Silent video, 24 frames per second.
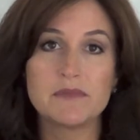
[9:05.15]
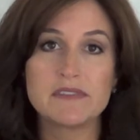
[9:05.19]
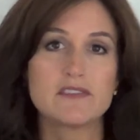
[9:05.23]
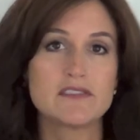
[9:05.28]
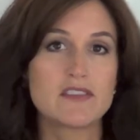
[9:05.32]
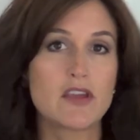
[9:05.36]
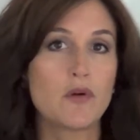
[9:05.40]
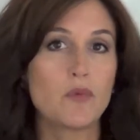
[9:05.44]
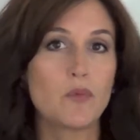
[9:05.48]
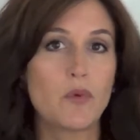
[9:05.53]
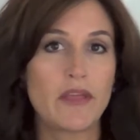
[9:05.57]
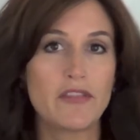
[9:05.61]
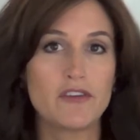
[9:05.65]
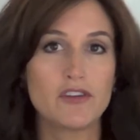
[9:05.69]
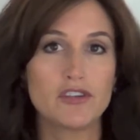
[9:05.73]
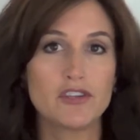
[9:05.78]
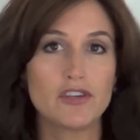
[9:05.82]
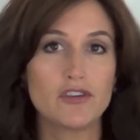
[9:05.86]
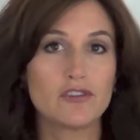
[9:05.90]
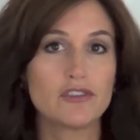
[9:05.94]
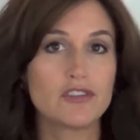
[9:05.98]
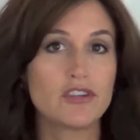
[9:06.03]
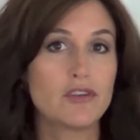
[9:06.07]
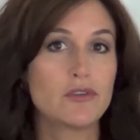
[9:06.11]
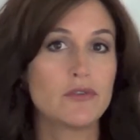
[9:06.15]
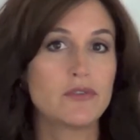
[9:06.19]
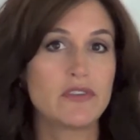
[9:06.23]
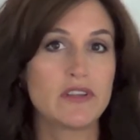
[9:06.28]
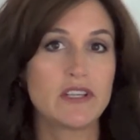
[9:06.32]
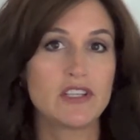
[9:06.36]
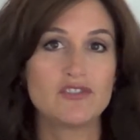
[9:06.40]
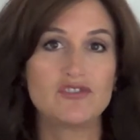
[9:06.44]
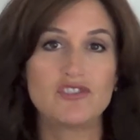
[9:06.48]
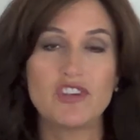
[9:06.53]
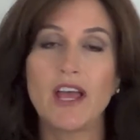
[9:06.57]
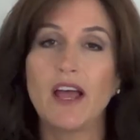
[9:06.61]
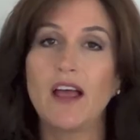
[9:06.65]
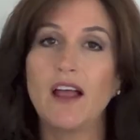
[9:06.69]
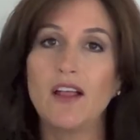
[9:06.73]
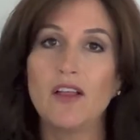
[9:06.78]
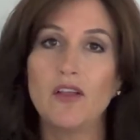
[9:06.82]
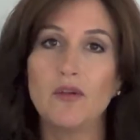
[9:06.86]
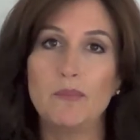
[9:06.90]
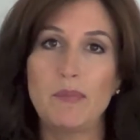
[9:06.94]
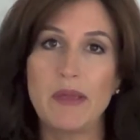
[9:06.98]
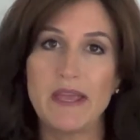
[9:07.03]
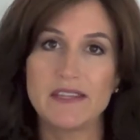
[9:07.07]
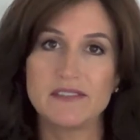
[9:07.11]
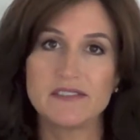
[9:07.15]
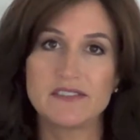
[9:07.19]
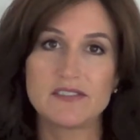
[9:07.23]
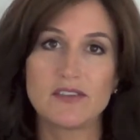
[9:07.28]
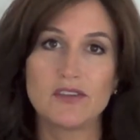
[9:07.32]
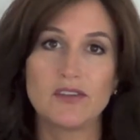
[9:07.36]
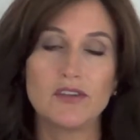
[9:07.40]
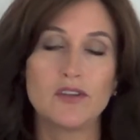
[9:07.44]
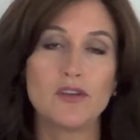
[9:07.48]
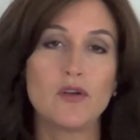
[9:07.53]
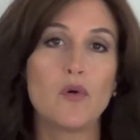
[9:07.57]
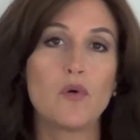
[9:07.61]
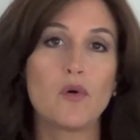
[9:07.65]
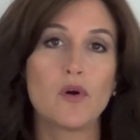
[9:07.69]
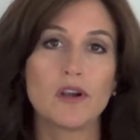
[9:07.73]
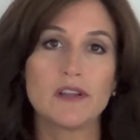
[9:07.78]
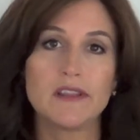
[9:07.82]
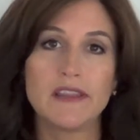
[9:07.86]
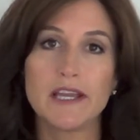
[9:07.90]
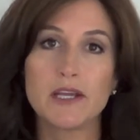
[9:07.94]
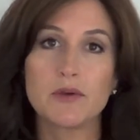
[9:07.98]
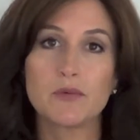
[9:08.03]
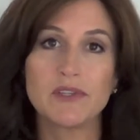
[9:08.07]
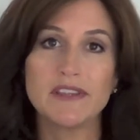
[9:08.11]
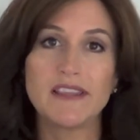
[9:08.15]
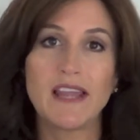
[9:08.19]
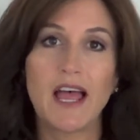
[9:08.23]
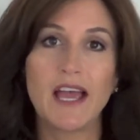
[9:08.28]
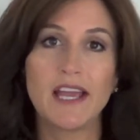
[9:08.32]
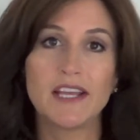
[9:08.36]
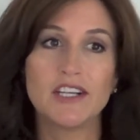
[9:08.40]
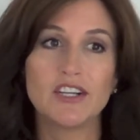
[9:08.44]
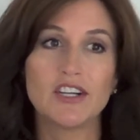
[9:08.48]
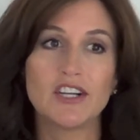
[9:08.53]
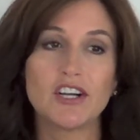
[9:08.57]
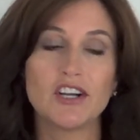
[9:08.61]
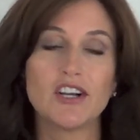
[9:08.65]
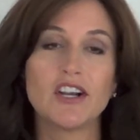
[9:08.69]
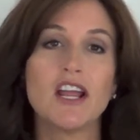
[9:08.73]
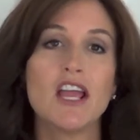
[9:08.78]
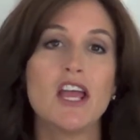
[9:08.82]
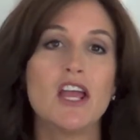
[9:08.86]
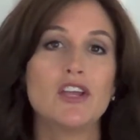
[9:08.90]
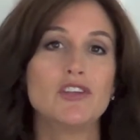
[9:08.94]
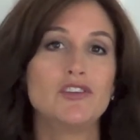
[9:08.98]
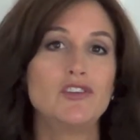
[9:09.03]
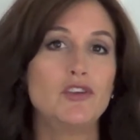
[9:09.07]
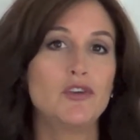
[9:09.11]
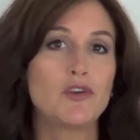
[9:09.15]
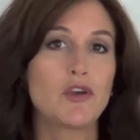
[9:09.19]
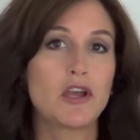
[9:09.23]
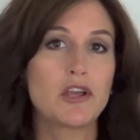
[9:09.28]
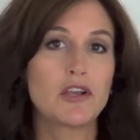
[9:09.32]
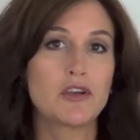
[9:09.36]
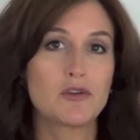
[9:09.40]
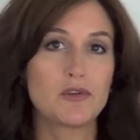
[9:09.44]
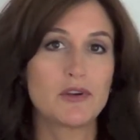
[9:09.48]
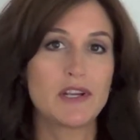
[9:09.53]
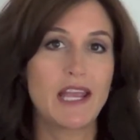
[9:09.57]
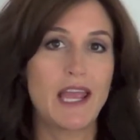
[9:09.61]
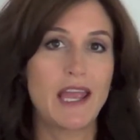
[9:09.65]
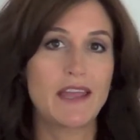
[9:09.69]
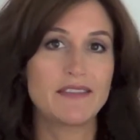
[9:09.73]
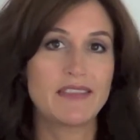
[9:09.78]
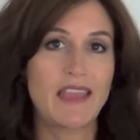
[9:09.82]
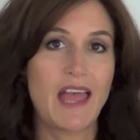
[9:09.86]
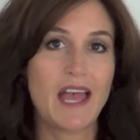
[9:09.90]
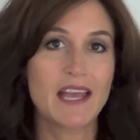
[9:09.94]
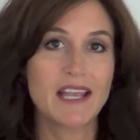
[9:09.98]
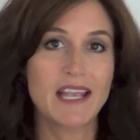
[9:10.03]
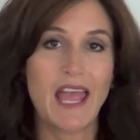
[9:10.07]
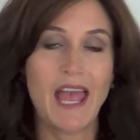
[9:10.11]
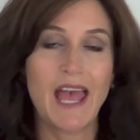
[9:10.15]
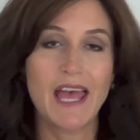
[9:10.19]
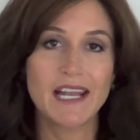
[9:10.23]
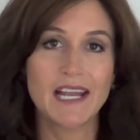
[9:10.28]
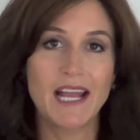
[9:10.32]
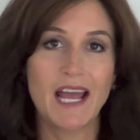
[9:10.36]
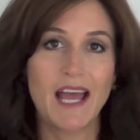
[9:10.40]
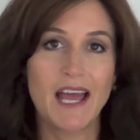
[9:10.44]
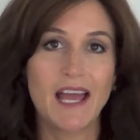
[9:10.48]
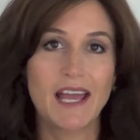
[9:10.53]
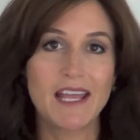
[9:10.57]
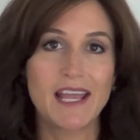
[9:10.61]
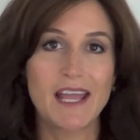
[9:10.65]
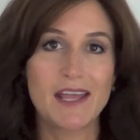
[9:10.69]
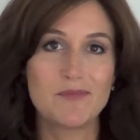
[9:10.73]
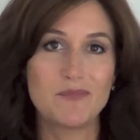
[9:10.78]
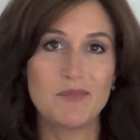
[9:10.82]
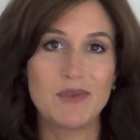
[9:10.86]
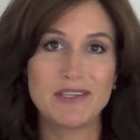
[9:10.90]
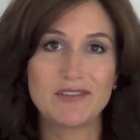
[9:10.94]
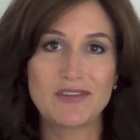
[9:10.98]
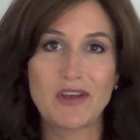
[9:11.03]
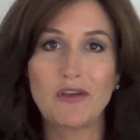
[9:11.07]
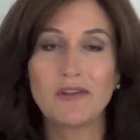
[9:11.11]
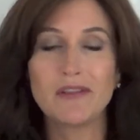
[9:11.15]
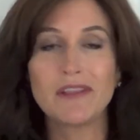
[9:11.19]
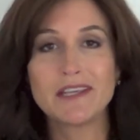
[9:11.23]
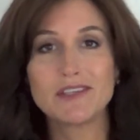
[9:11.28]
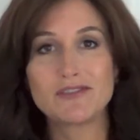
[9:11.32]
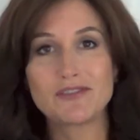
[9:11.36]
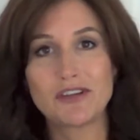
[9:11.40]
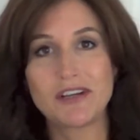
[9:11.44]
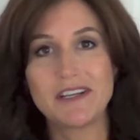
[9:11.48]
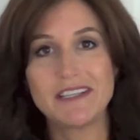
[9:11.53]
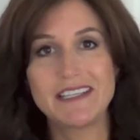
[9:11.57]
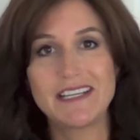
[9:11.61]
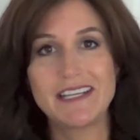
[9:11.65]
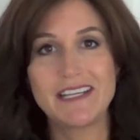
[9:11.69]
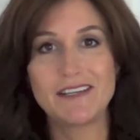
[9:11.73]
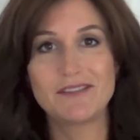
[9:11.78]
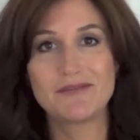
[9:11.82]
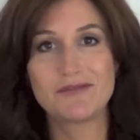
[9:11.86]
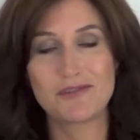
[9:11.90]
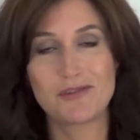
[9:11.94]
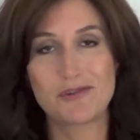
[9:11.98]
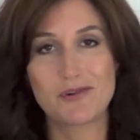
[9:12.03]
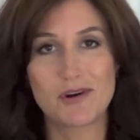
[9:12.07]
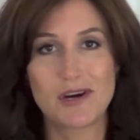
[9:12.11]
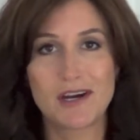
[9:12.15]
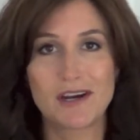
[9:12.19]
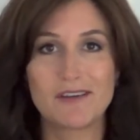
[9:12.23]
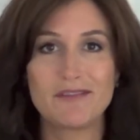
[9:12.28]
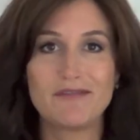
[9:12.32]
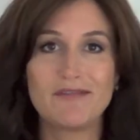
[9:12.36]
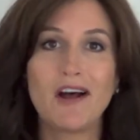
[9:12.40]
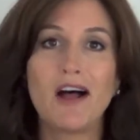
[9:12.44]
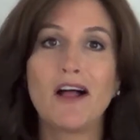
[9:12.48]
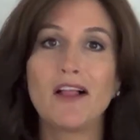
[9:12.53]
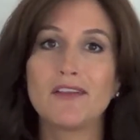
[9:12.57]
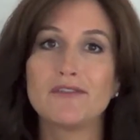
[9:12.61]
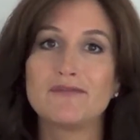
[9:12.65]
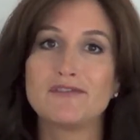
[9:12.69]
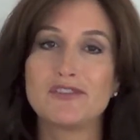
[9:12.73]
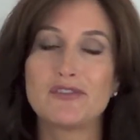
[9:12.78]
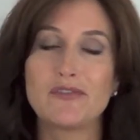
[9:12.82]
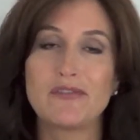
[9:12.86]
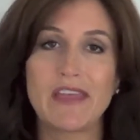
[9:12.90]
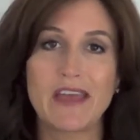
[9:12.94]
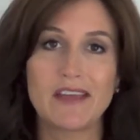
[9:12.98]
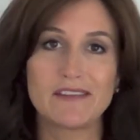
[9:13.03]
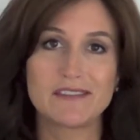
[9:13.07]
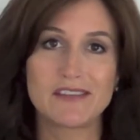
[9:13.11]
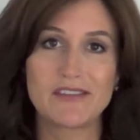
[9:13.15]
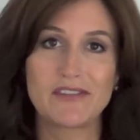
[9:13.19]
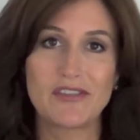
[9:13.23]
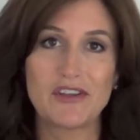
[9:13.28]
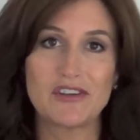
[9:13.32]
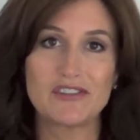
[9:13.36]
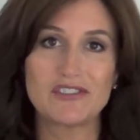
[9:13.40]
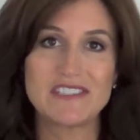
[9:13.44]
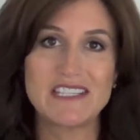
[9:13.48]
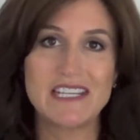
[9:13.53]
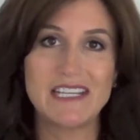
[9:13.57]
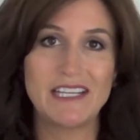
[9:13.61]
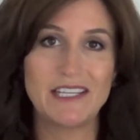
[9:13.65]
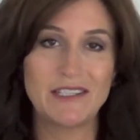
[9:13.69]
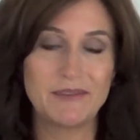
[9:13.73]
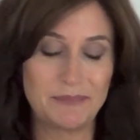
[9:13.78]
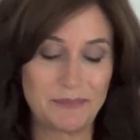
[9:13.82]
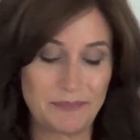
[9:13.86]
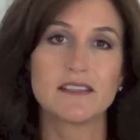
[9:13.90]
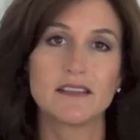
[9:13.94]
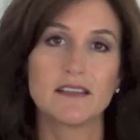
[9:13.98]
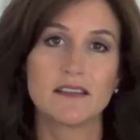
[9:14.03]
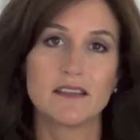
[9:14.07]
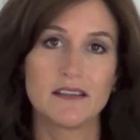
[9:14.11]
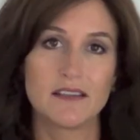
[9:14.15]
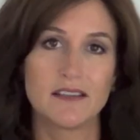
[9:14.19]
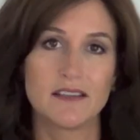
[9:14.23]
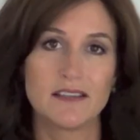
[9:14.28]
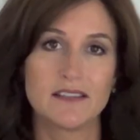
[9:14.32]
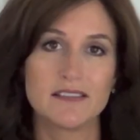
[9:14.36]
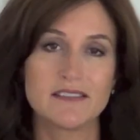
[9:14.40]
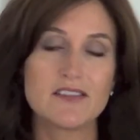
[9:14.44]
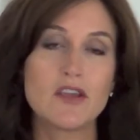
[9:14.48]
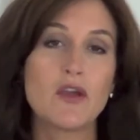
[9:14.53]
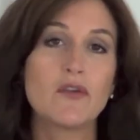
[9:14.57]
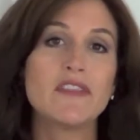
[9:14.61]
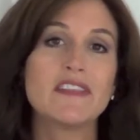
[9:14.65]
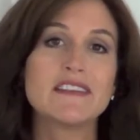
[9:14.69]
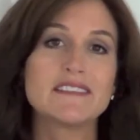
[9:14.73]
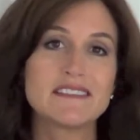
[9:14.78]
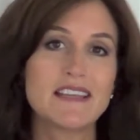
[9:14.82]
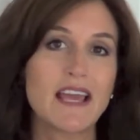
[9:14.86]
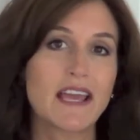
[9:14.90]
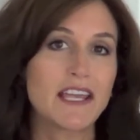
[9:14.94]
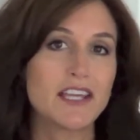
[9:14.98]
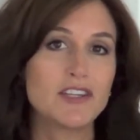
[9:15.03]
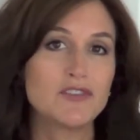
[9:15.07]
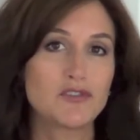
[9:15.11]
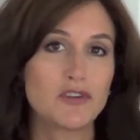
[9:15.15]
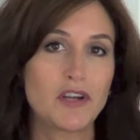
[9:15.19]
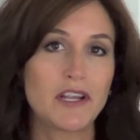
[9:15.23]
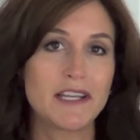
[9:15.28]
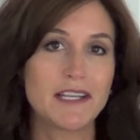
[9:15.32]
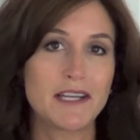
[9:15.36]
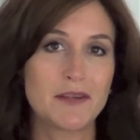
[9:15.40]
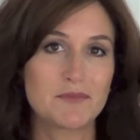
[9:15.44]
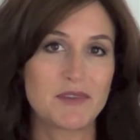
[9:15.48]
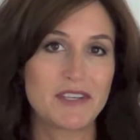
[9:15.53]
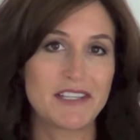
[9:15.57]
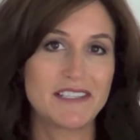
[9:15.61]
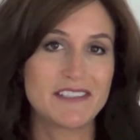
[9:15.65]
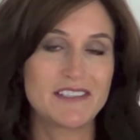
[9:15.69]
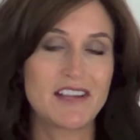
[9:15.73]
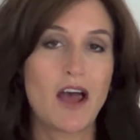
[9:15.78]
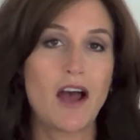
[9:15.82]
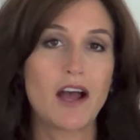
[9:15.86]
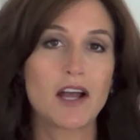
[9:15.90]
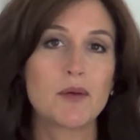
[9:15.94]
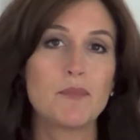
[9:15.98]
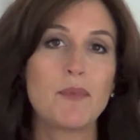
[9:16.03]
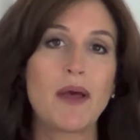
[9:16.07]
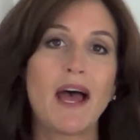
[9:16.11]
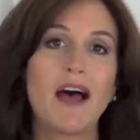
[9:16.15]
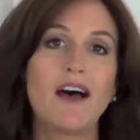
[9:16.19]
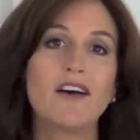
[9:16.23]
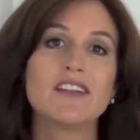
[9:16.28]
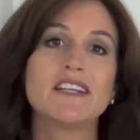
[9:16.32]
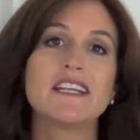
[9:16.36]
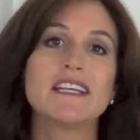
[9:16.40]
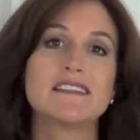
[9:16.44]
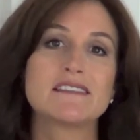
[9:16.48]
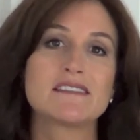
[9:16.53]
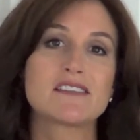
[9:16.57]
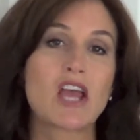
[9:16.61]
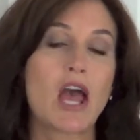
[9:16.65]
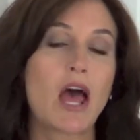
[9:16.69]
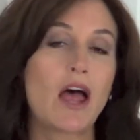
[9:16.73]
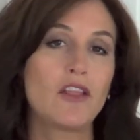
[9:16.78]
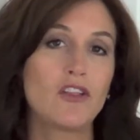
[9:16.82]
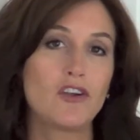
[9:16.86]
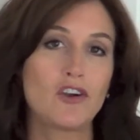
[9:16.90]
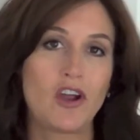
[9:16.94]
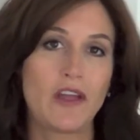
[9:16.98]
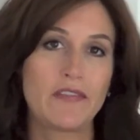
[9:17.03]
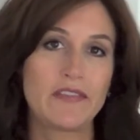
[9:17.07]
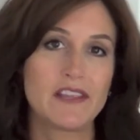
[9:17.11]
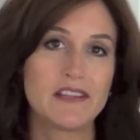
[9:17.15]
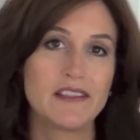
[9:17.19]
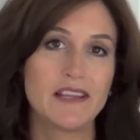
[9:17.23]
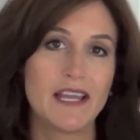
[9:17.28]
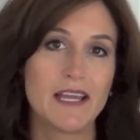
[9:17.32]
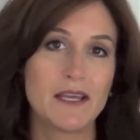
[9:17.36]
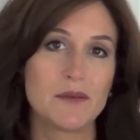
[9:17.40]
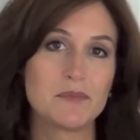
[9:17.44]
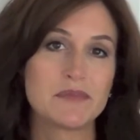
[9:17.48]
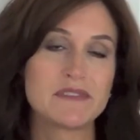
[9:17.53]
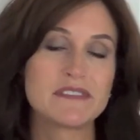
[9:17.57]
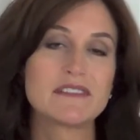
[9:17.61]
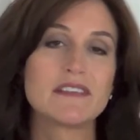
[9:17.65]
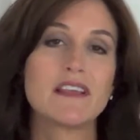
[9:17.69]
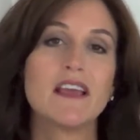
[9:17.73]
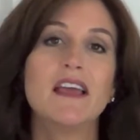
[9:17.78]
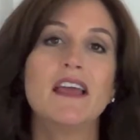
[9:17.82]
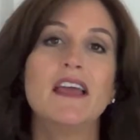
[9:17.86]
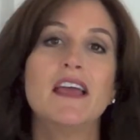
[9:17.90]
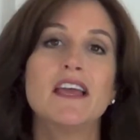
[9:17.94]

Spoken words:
So whether you're using gel, pencil, or liquid liner, you can create that cat eye and be totally trendy for fall of 2013. So the second trend I'm going to talk about is color on the lips.